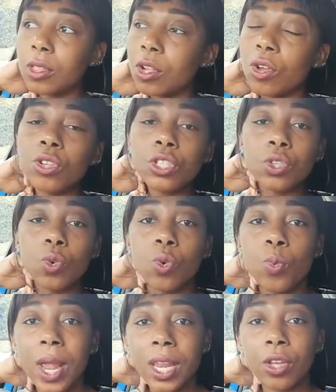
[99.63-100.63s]
Because it's all
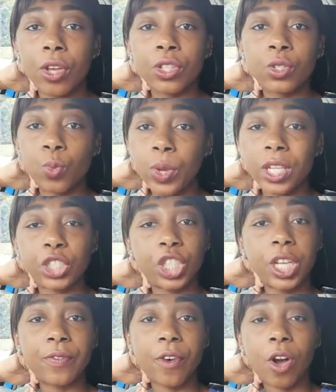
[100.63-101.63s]
well and good, we
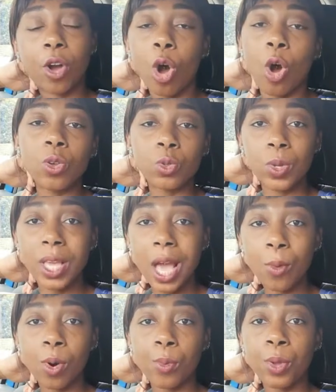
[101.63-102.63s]
achieve our goals, we
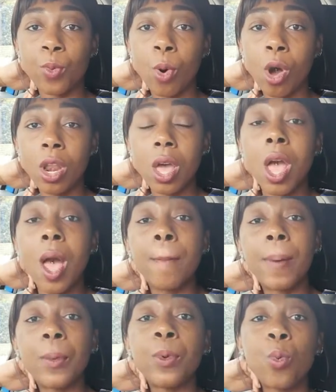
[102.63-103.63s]
get what we want,
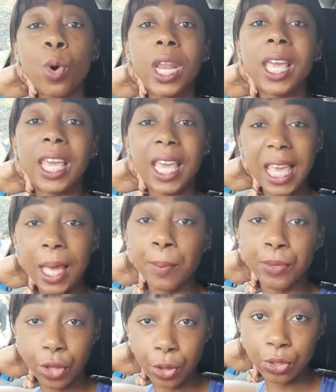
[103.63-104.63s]
but we want to keep
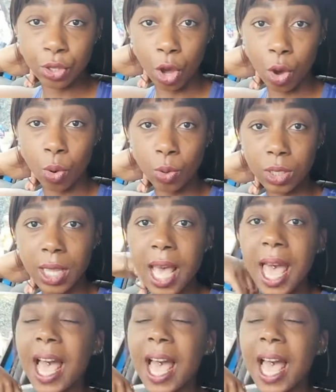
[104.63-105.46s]
those goals.